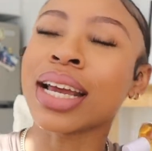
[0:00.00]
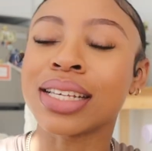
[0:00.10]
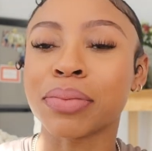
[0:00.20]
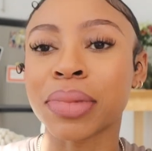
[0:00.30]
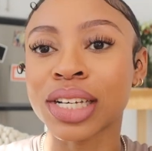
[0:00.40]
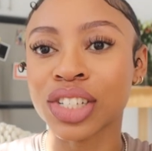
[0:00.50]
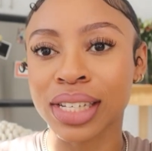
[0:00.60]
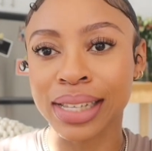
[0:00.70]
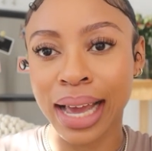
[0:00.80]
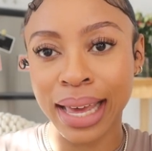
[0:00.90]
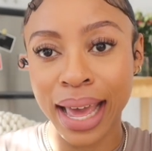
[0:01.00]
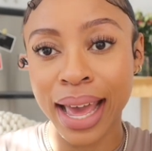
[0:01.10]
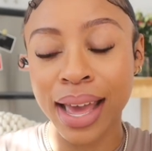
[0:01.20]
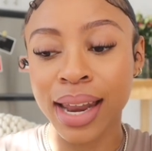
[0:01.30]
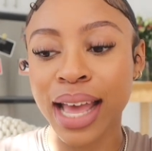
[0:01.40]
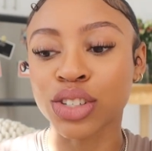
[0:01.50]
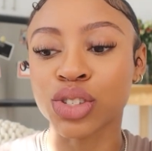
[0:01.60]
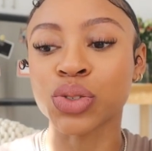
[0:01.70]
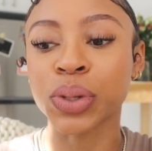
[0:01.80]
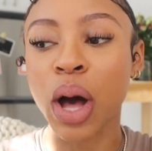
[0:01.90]
it as much as I can and
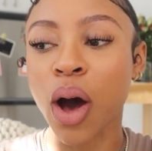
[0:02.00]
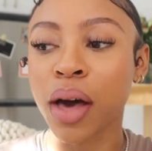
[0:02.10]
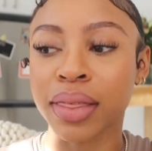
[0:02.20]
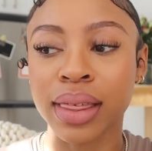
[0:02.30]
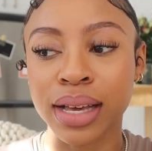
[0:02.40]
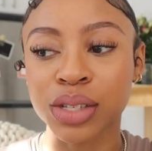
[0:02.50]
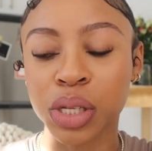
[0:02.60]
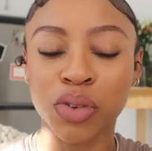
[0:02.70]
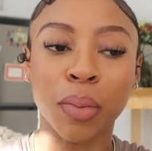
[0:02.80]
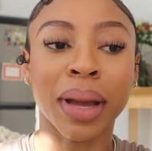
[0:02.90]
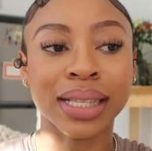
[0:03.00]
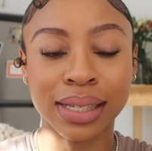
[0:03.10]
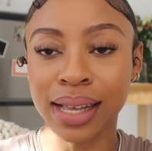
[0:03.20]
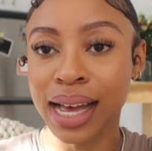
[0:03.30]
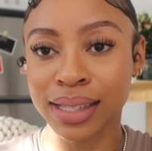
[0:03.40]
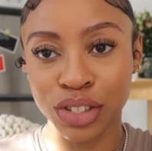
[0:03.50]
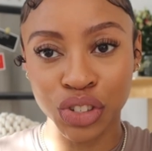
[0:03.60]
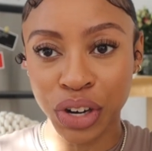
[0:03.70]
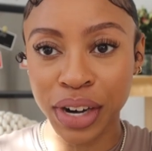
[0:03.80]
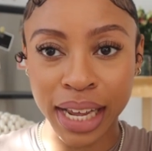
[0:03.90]
just doing all things to romanticize
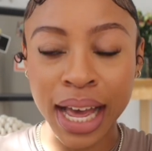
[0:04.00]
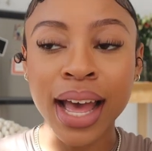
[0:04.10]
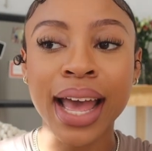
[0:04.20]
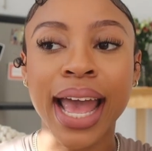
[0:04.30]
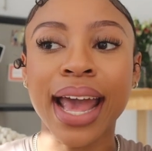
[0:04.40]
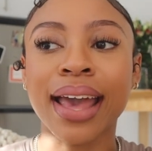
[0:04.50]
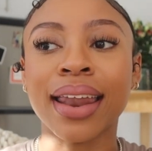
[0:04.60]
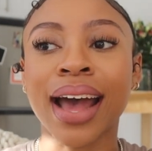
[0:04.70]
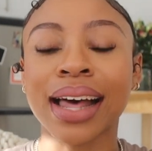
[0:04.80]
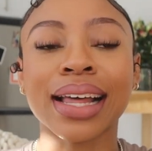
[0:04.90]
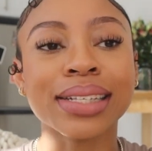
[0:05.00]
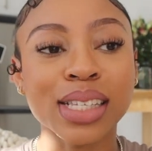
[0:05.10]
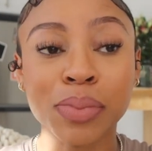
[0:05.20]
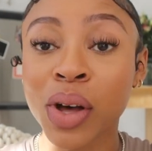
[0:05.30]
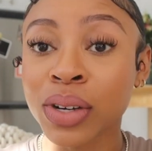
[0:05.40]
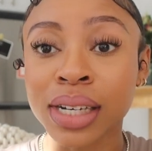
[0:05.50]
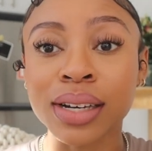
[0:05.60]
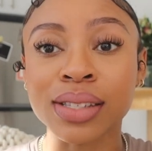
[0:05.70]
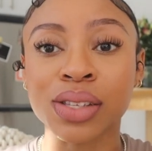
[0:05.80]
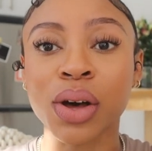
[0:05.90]
this journey. And I like to smell
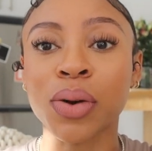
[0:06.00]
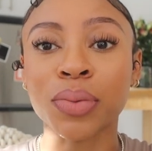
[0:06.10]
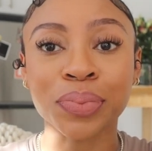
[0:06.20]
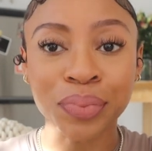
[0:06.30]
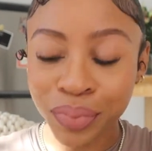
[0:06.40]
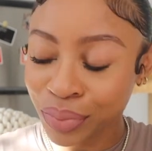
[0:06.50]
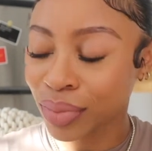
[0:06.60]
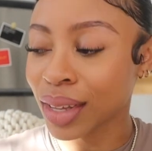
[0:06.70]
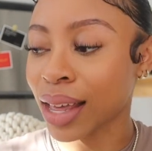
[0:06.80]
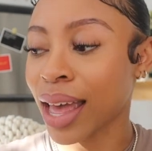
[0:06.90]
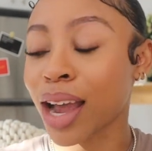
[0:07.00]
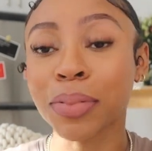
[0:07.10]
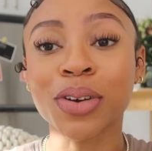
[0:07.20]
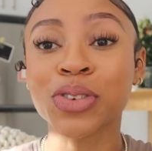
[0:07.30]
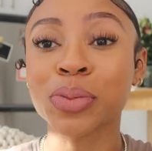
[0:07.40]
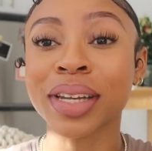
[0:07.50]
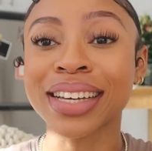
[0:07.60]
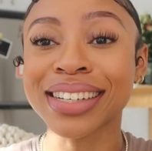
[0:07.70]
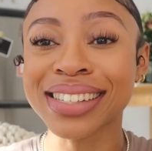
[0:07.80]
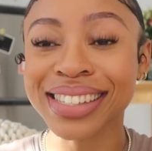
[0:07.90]
good, so hair perfume it
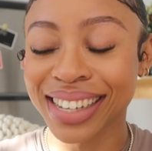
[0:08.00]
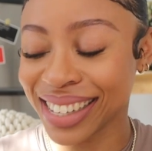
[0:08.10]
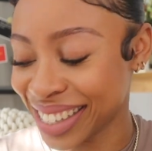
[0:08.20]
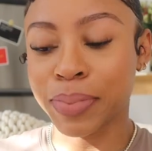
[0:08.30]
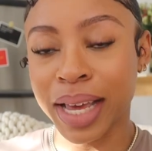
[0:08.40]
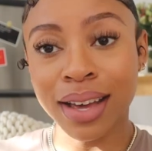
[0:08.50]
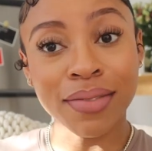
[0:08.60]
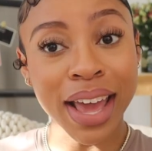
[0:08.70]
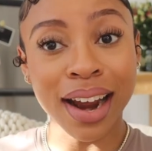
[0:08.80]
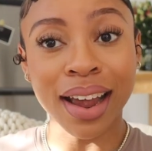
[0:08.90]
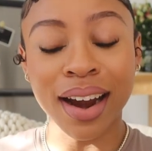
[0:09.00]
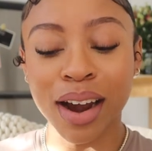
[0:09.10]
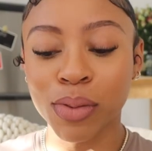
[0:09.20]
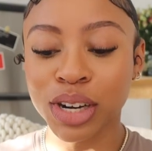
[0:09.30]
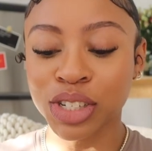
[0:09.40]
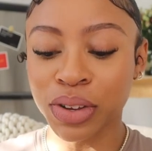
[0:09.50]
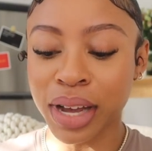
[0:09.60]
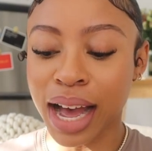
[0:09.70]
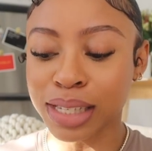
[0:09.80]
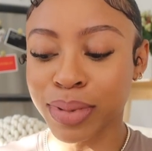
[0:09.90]
is. Speaking of hair care, I want to show
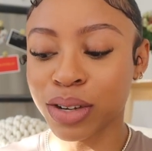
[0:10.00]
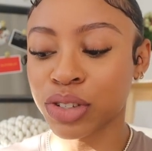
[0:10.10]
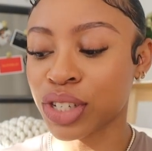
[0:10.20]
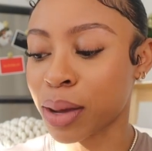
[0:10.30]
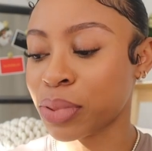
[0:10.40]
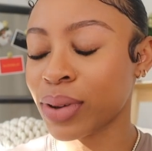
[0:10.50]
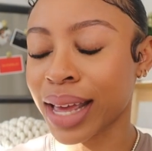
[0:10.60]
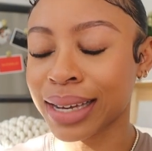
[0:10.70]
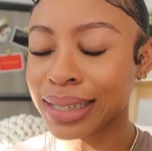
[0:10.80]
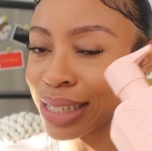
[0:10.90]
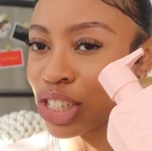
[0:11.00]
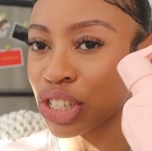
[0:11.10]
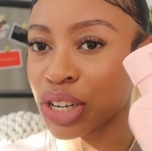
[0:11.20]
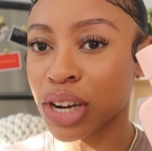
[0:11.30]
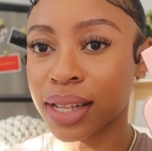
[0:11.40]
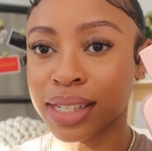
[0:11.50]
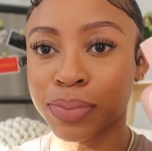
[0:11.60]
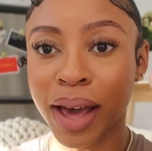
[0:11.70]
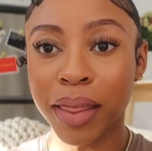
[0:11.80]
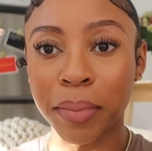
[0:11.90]
you guys my new shampoo and conditioner. This
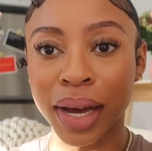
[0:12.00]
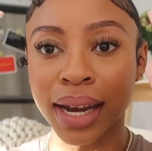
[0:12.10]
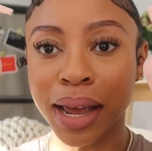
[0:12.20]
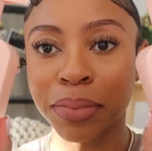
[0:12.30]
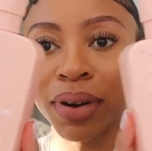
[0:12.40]
is by the Monday